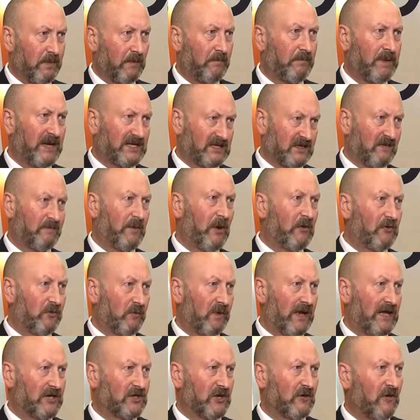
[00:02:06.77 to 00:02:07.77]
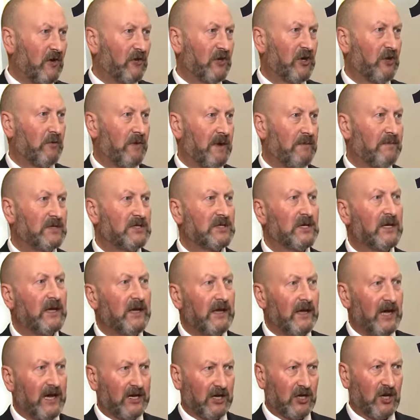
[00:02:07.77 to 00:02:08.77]
best of both worlds, our own equipment
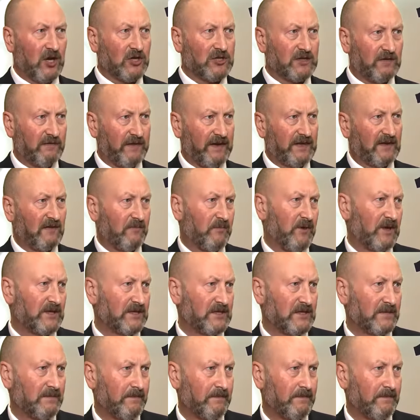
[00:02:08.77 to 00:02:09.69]
at a cost-effective price.